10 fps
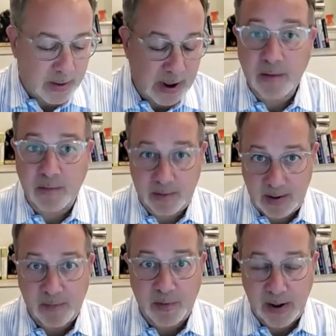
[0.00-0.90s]
Data is
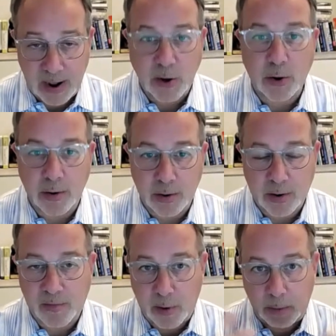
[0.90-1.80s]
different. Again, you're
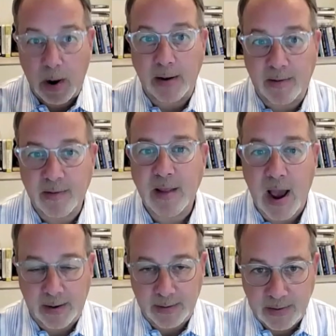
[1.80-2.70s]
conferring rights,
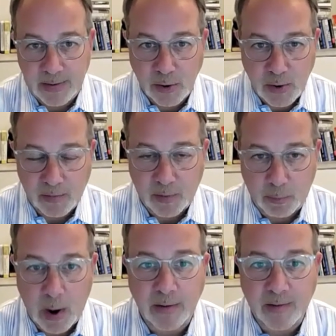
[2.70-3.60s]
you're transferring
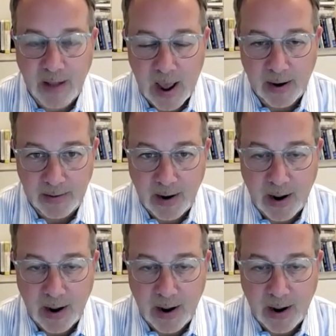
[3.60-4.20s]
rights, not